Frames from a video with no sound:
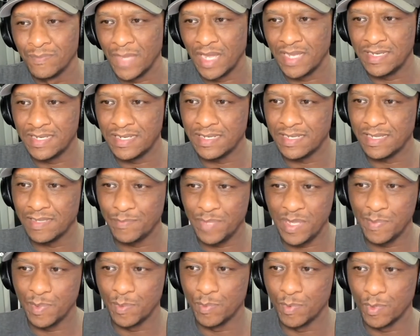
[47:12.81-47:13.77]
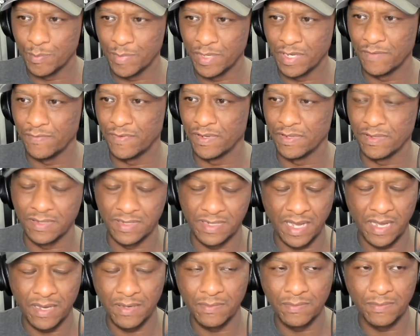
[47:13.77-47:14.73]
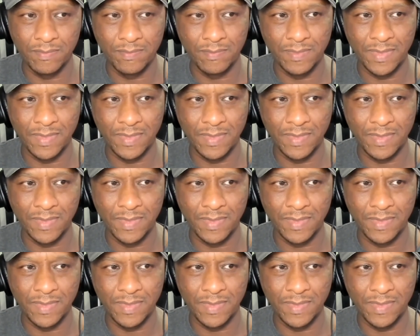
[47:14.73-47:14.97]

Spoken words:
tend to give people more benefit of the doubt.